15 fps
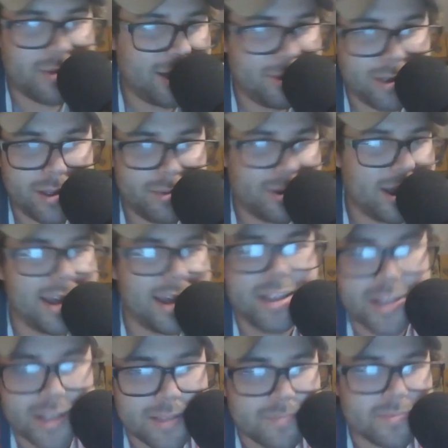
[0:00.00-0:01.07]
blah, blah,
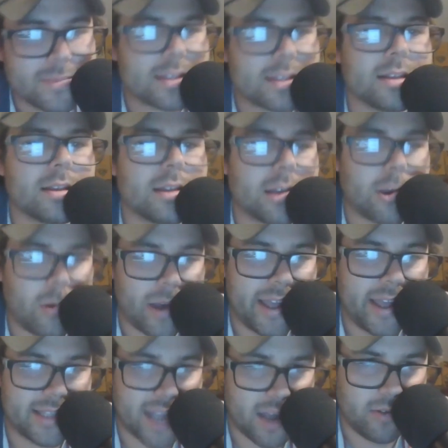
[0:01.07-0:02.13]
blah.
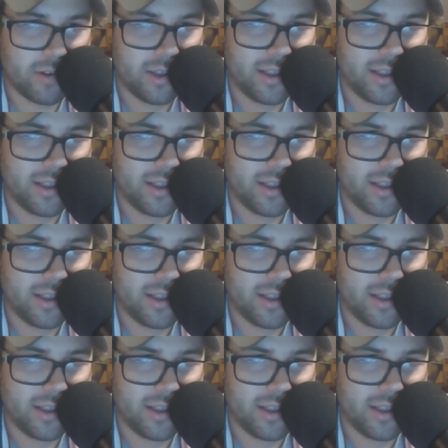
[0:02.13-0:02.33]
Quiet down.